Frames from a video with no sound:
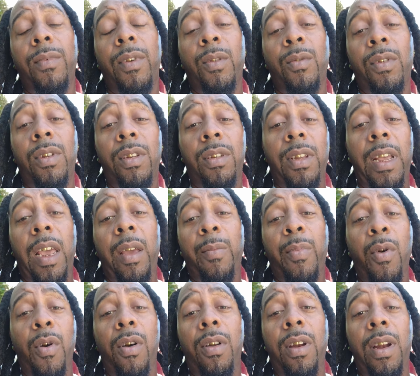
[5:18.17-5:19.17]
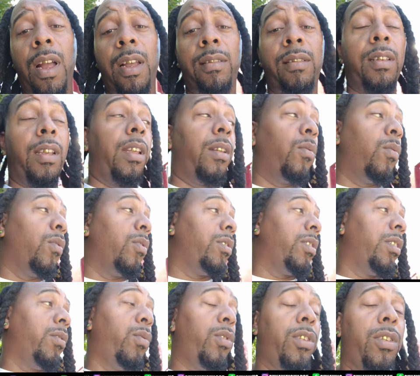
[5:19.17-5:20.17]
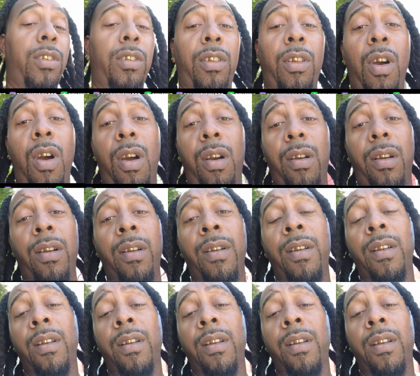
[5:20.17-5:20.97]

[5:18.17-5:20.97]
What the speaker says: It was the exact part that I said it was. It was the starter.